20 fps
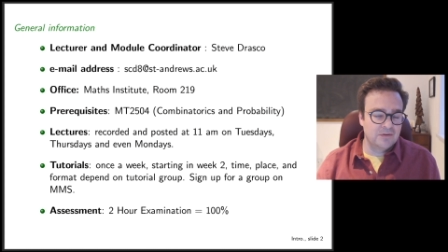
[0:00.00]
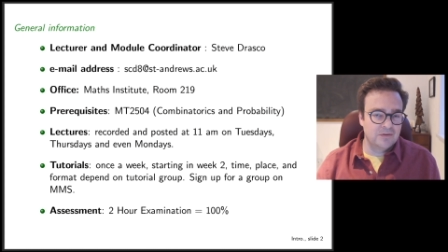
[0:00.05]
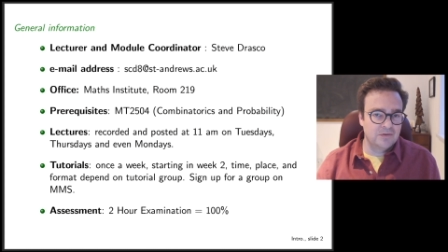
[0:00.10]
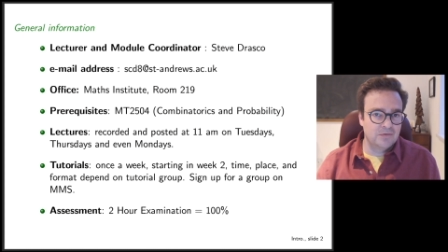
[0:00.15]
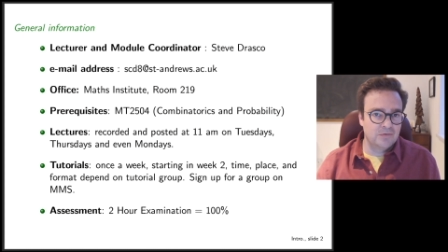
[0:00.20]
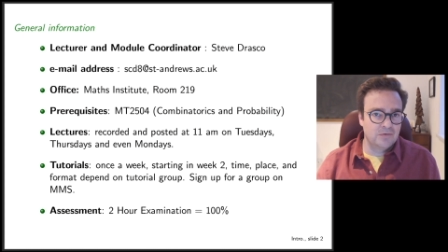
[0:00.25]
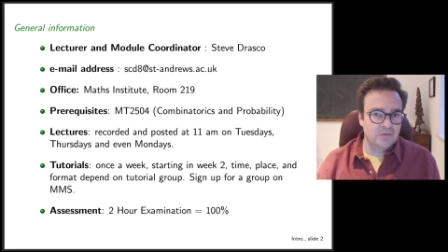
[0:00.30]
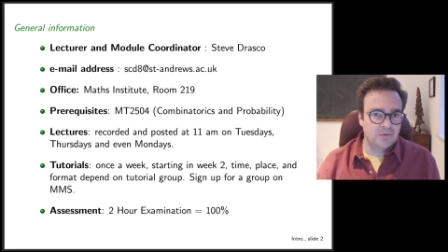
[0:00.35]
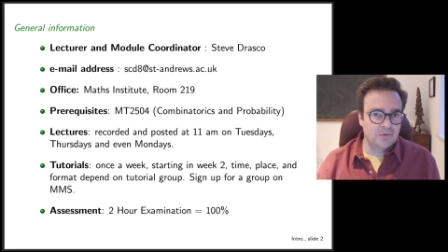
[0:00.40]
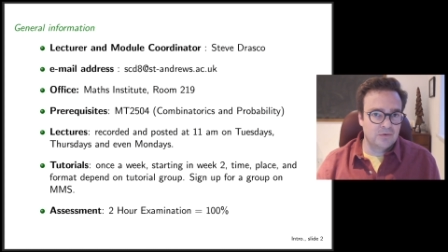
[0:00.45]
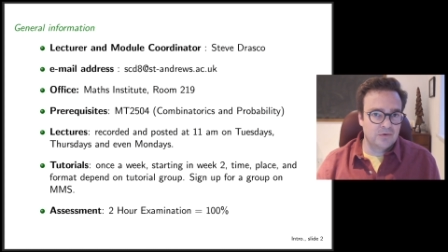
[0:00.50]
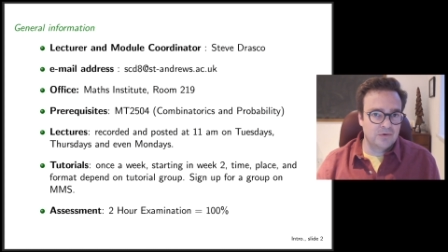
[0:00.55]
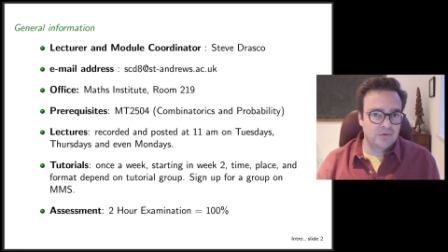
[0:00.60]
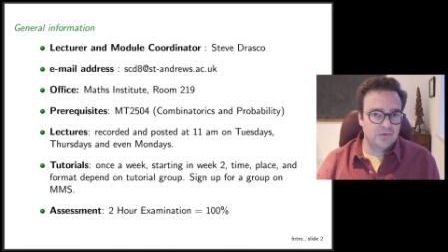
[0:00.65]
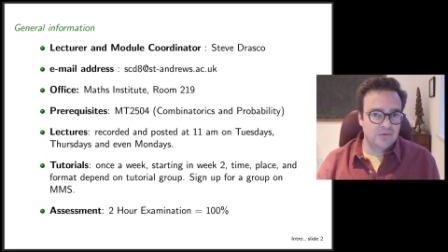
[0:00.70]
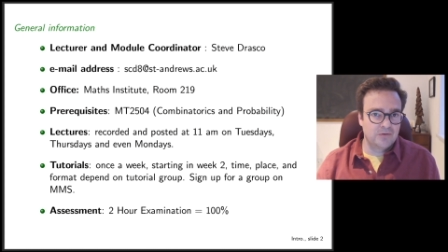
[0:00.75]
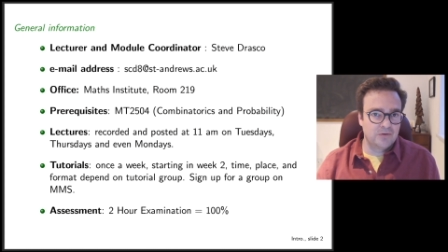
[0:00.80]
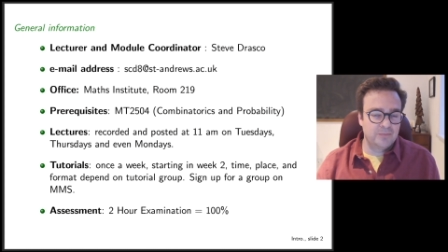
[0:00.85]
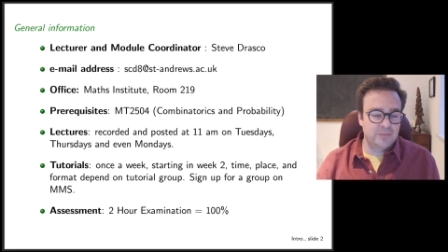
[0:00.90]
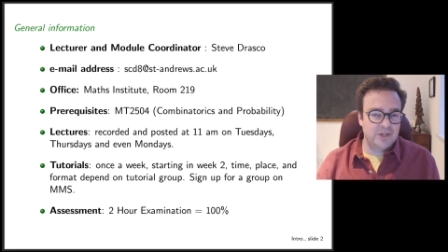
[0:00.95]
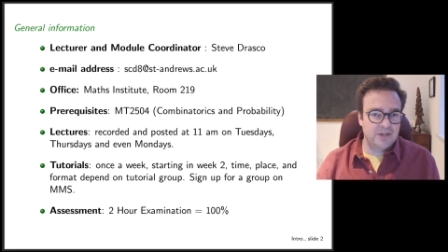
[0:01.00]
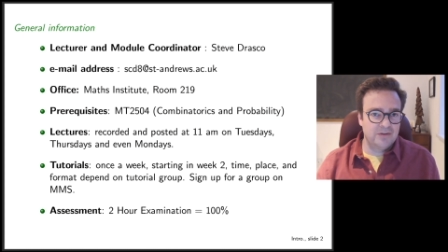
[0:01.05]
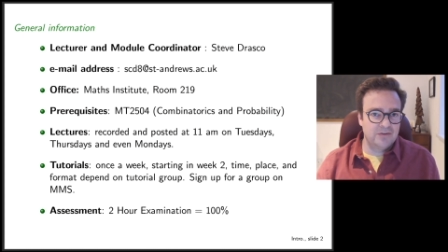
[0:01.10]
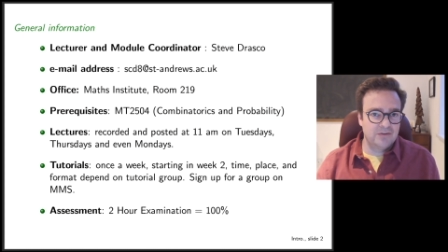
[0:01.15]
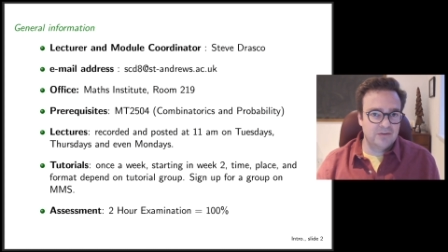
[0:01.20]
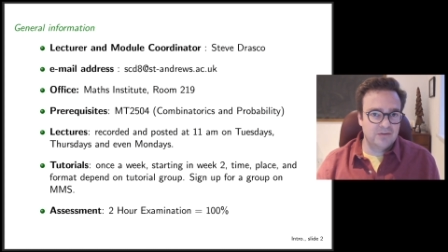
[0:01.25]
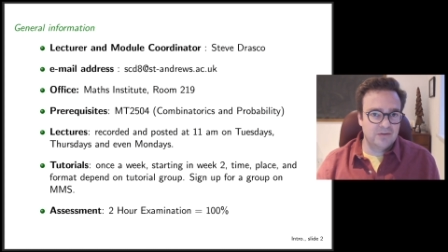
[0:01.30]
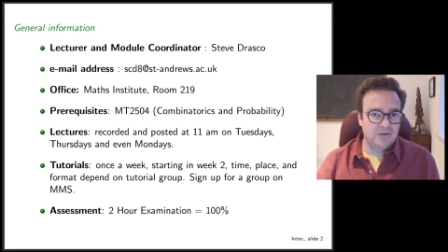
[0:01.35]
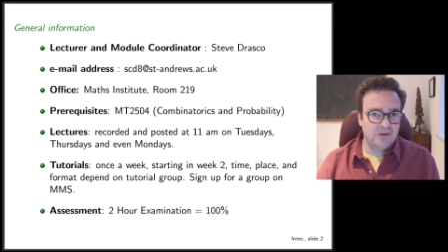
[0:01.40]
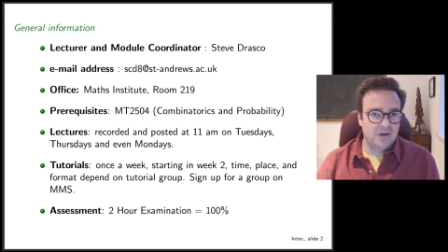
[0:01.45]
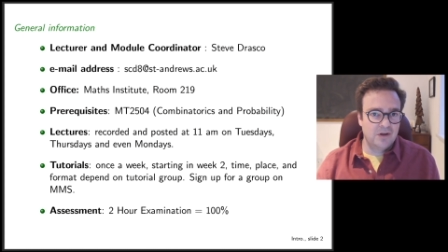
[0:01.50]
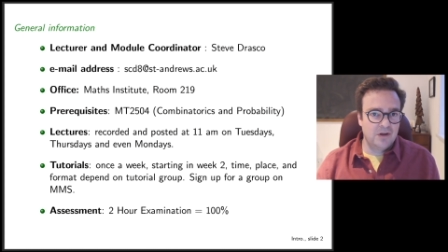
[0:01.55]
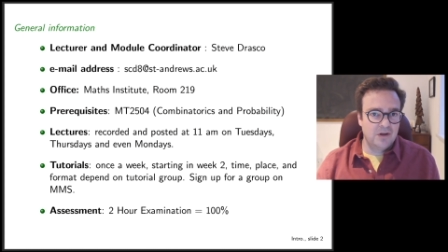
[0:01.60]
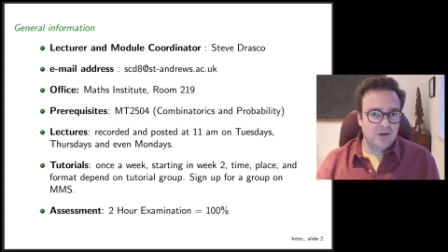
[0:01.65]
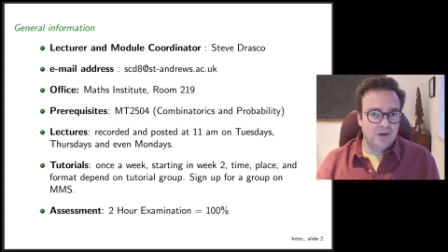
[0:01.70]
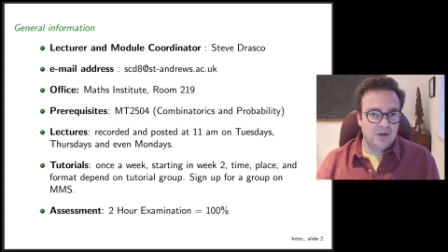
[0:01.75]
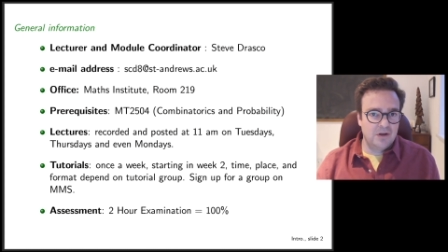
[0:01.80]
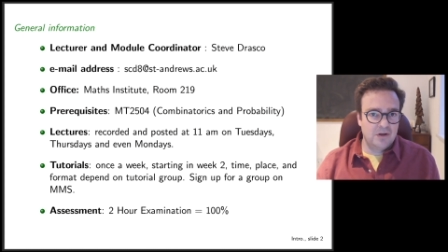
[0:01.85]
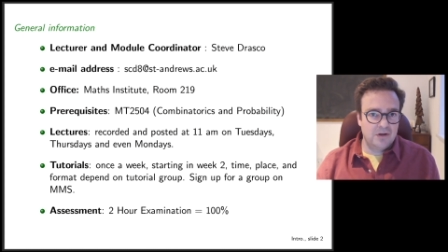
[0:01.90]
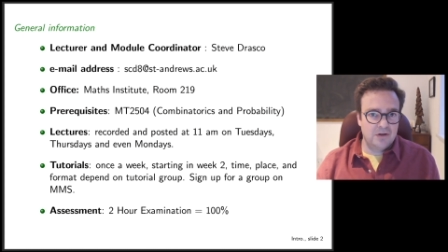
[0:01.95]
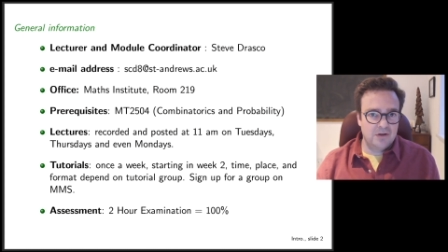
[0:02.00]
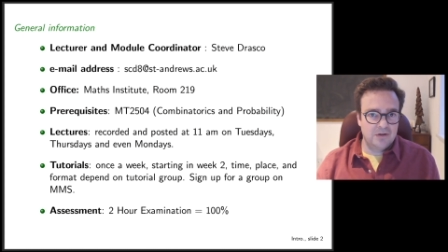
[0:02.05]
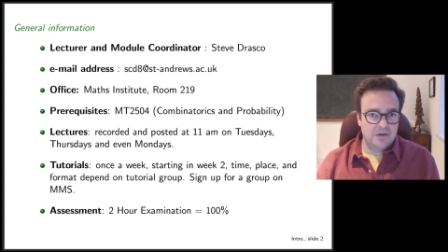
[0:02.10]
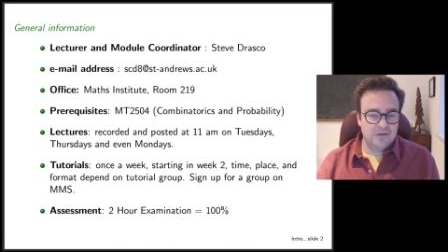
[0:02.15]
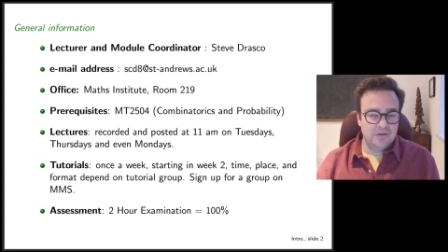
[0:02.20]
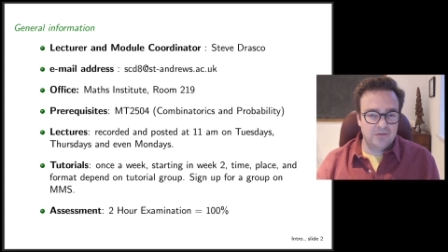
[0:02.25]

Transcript: tutorial space uh,